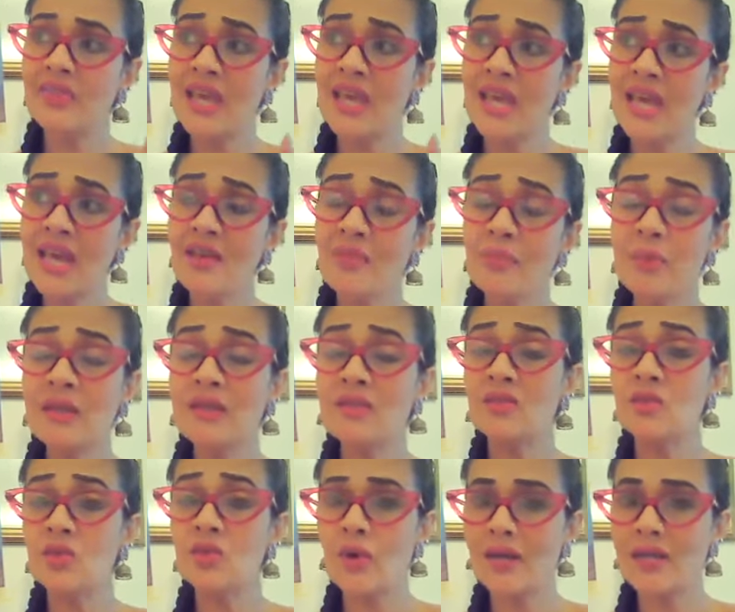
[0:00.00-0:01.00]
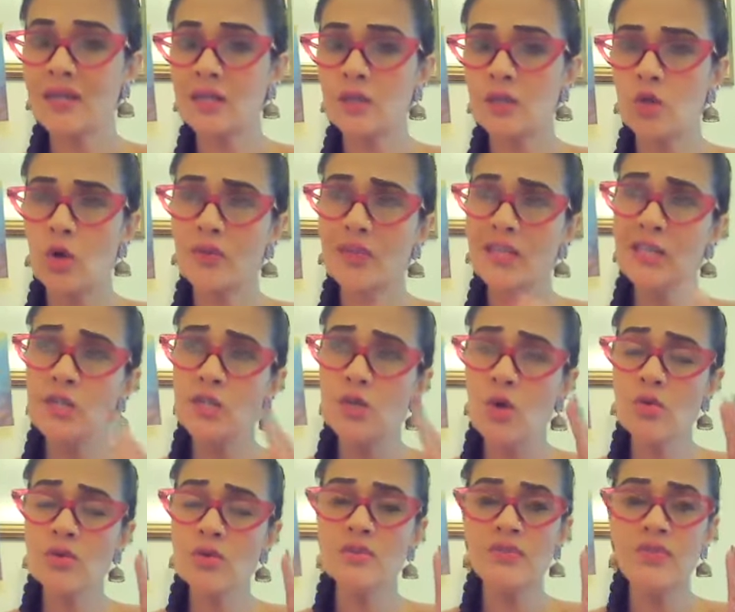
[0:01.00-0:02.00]
they have been threatened or they
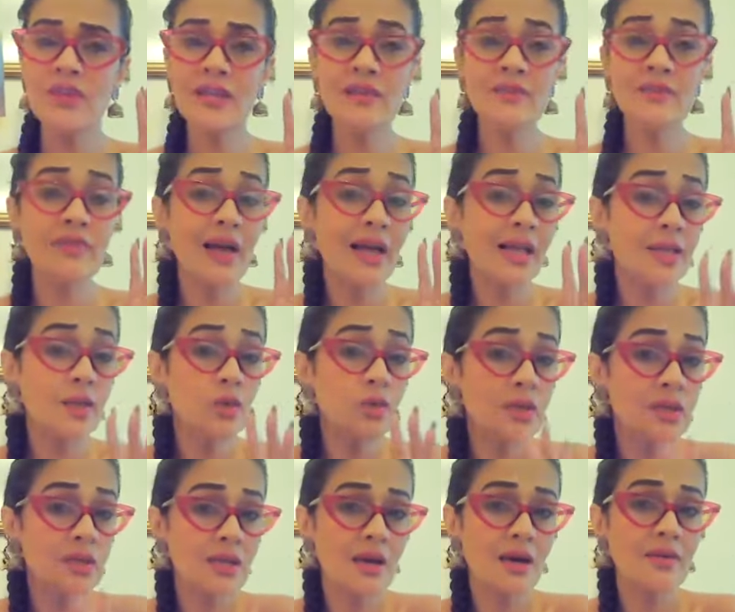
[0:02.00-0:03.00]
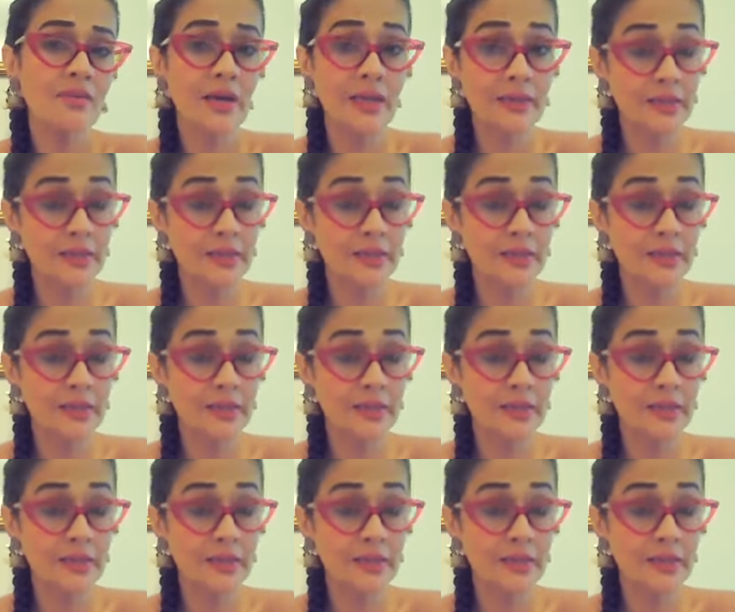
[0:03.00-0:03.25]
don't feel valued enough,